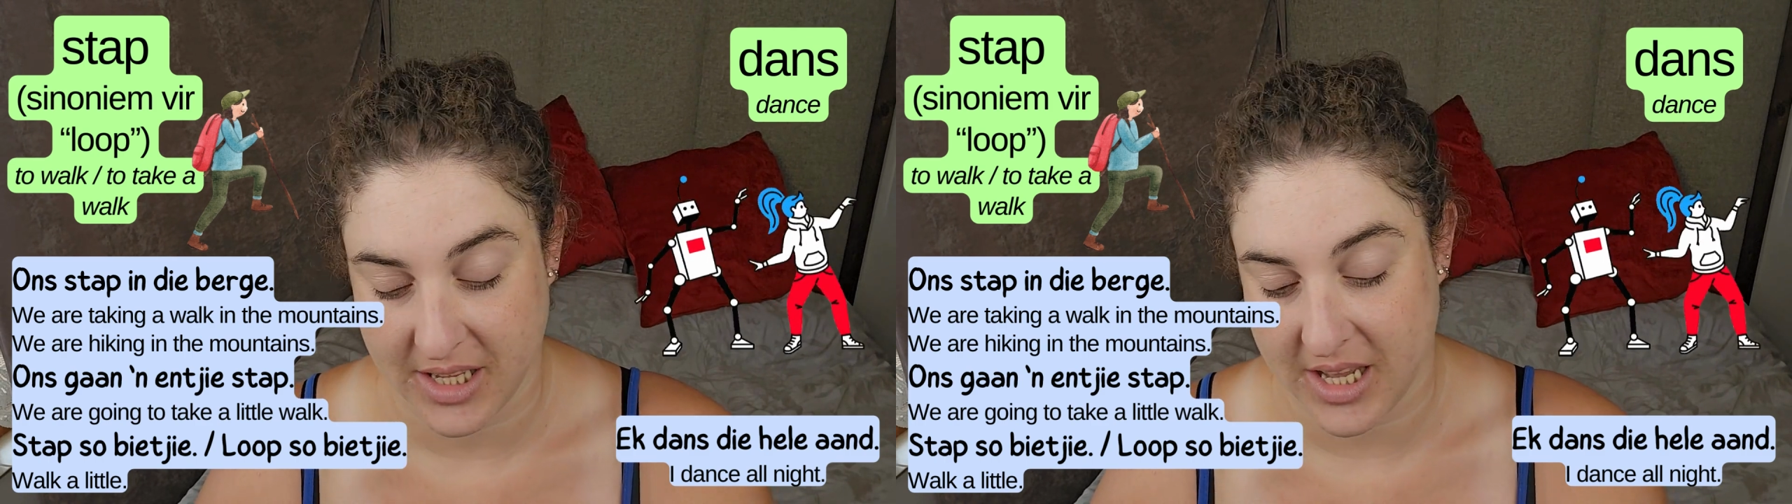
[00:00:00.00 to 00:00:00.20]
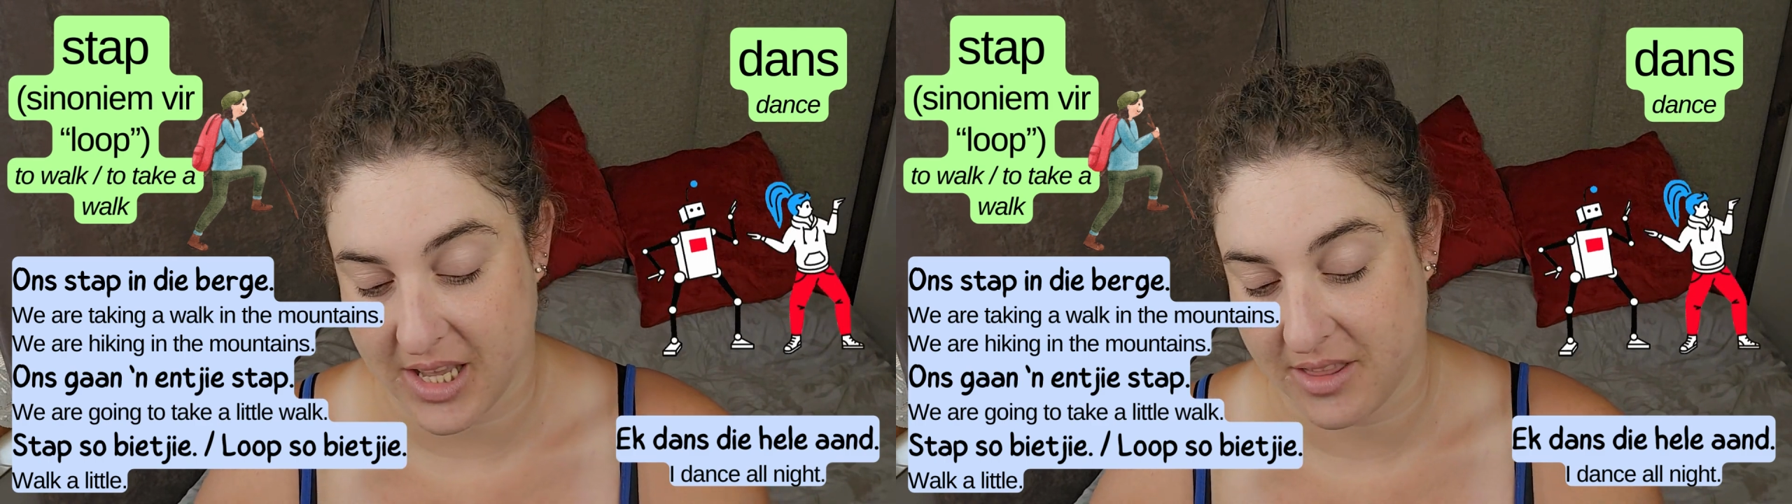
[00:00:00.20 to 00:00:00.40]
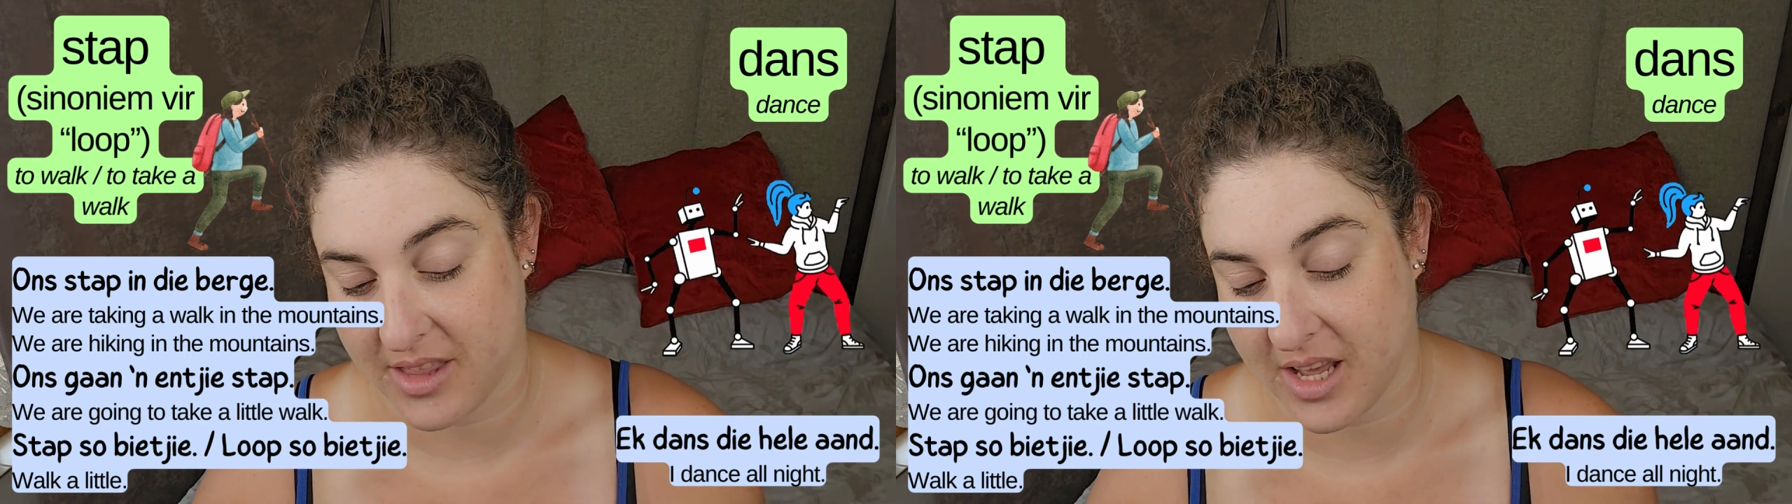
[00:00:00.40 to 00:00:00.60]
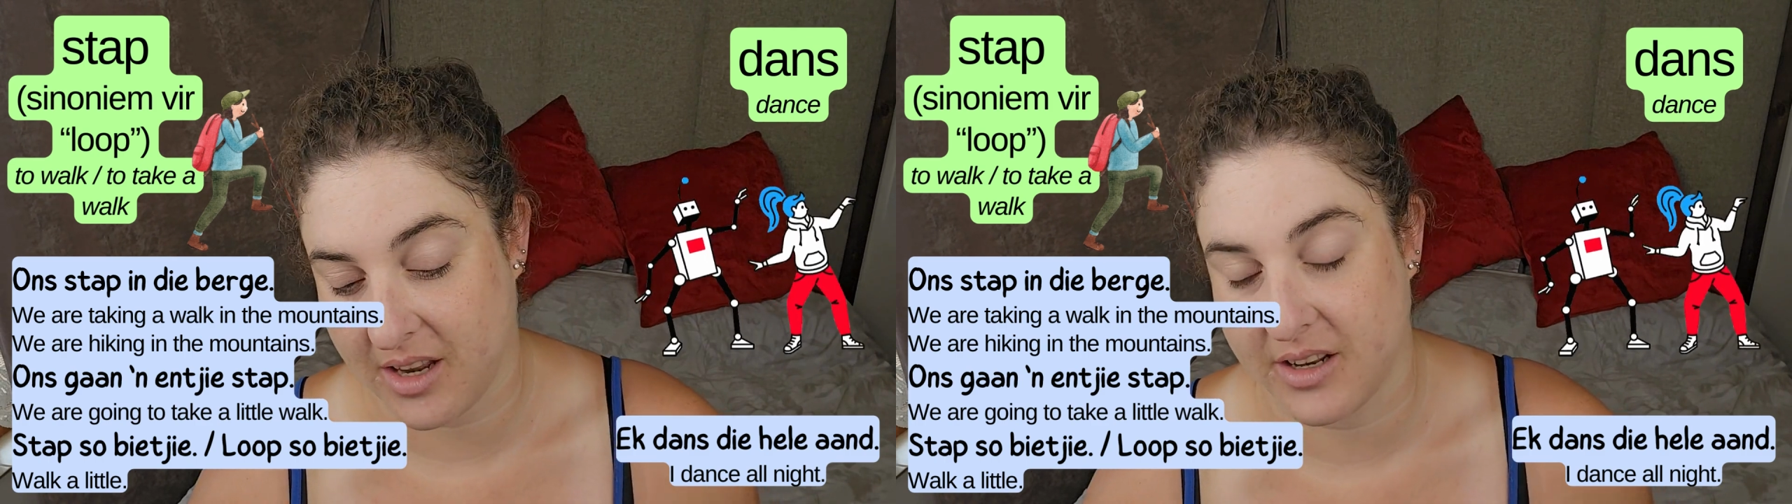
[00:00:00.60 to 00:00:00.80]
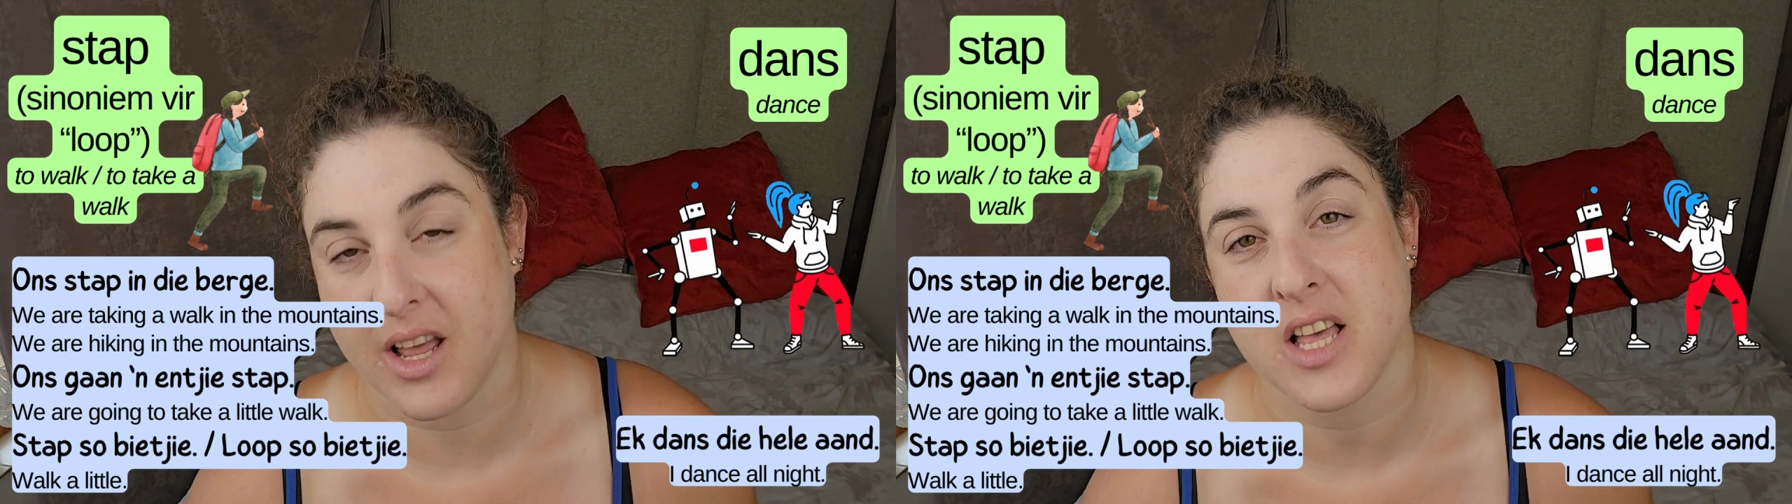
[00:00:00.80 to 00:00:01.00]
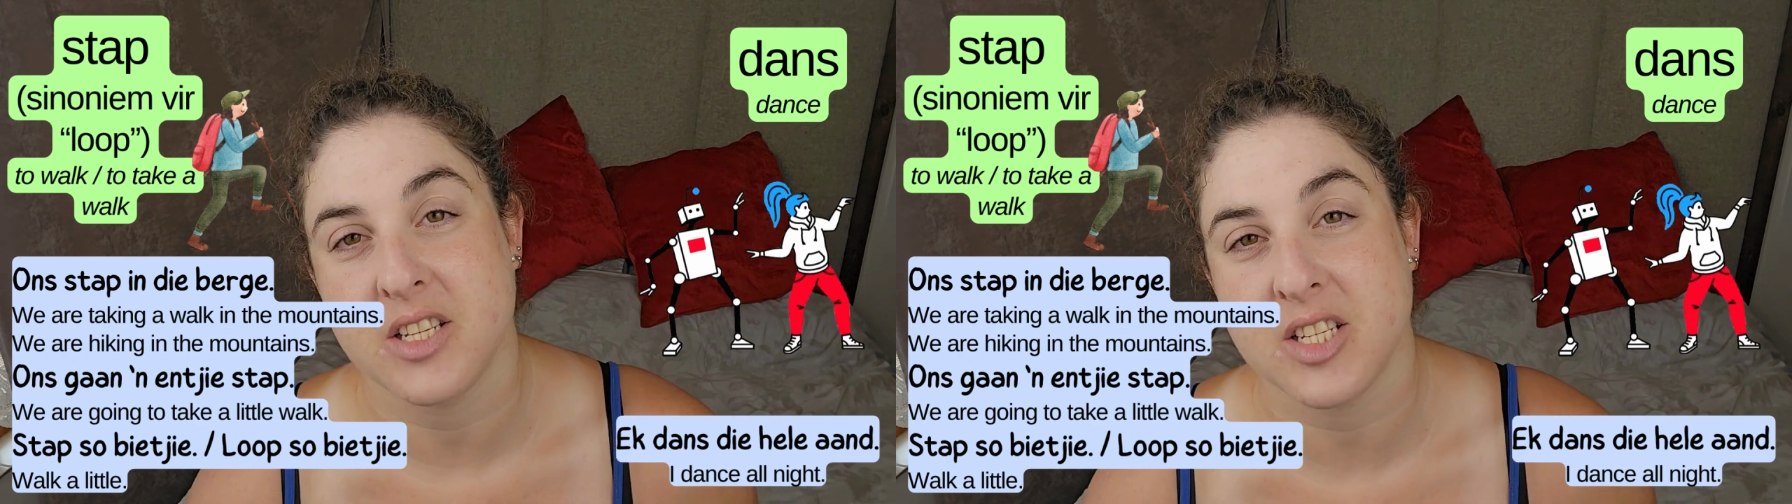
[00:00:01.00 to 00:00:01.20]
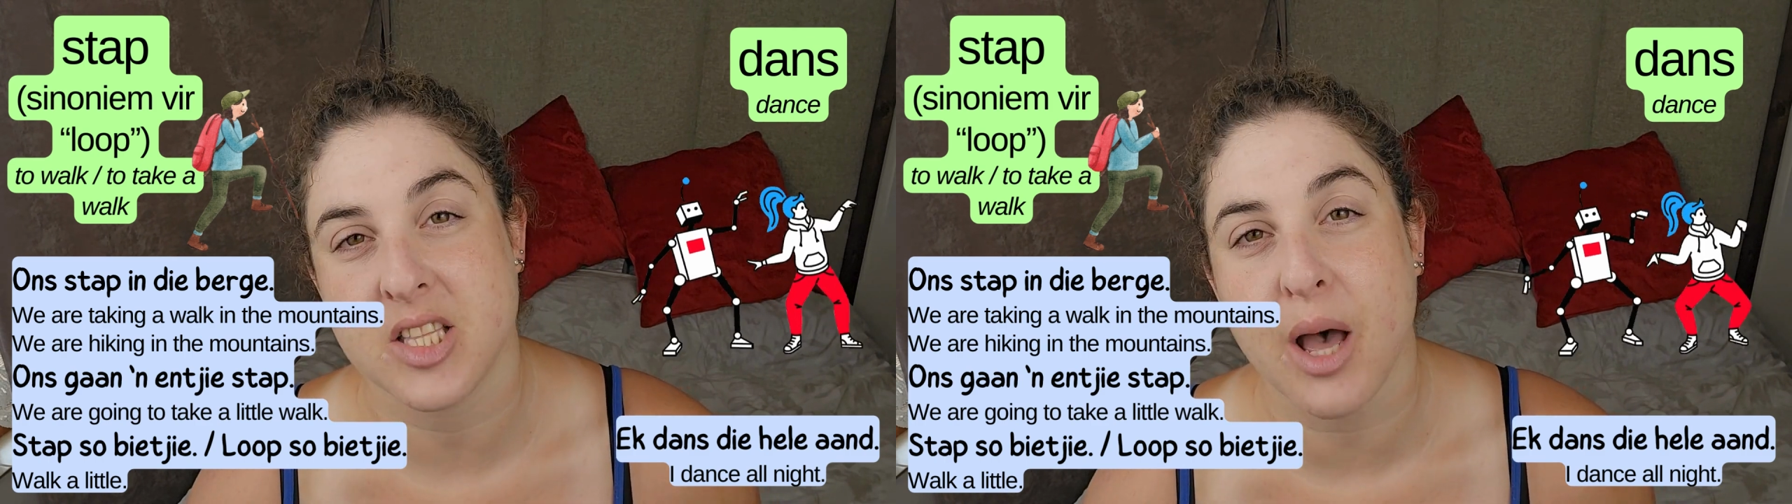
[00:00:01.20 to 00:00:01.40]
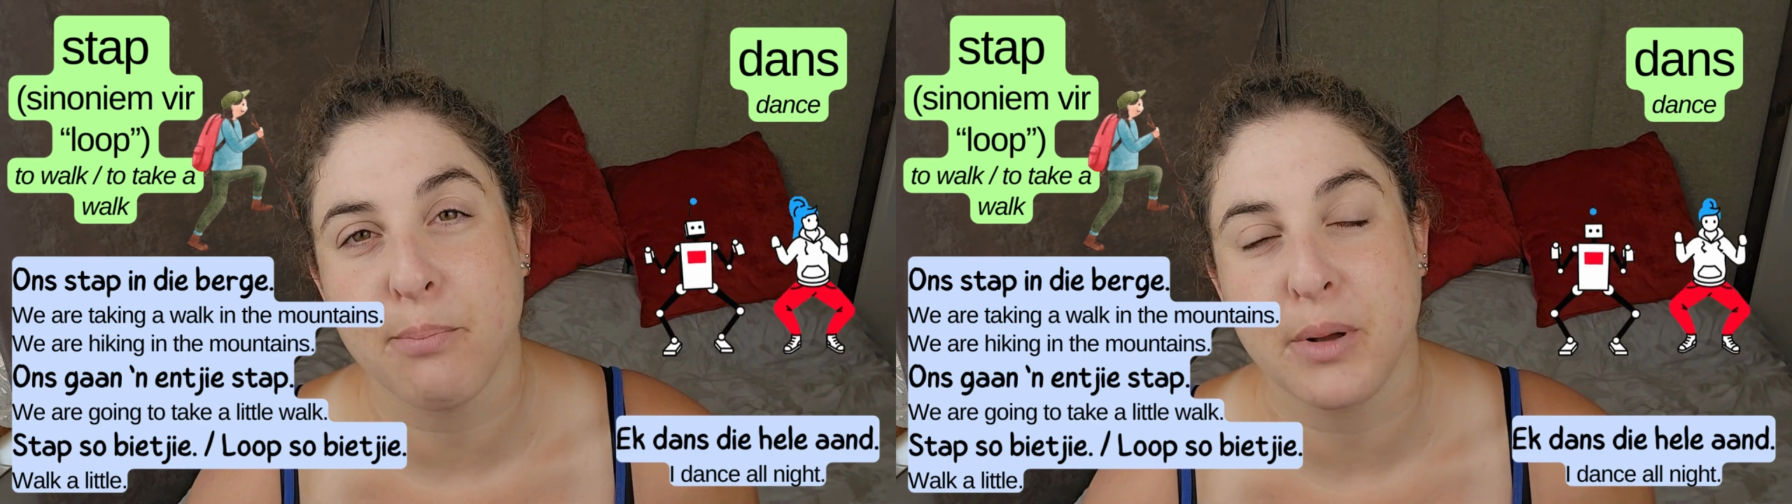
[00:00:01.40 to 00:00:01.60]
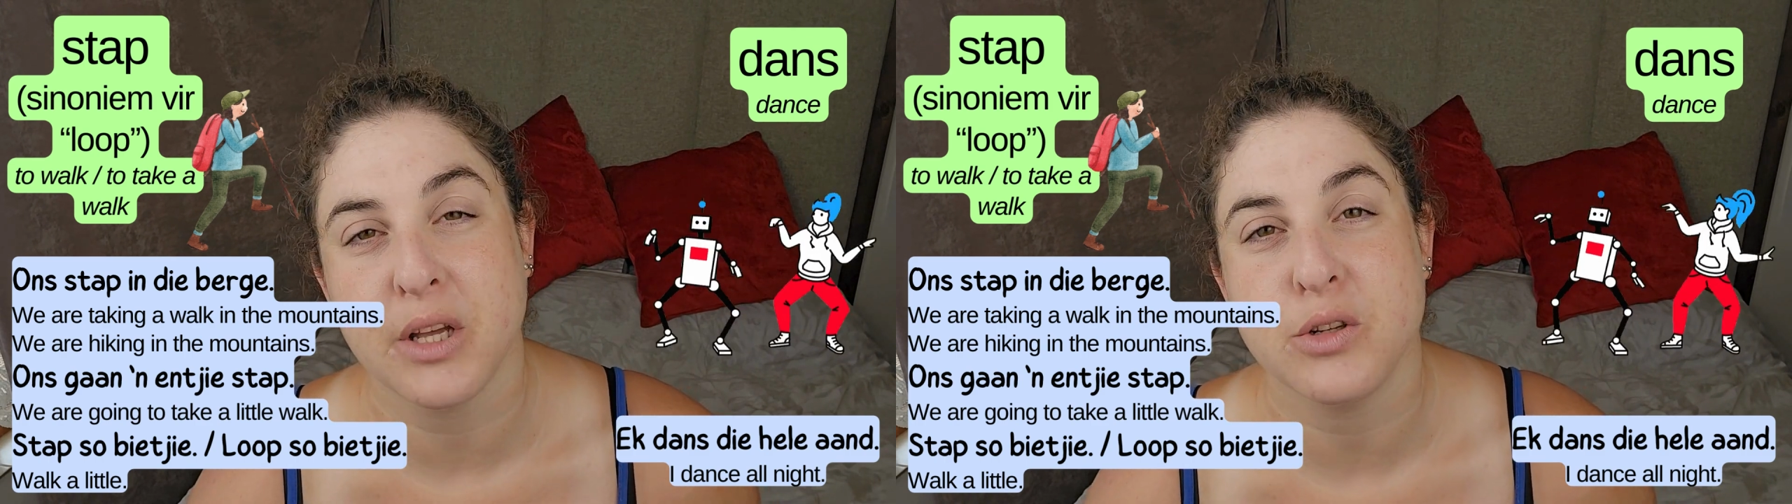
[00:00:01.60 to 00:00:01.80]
And then stap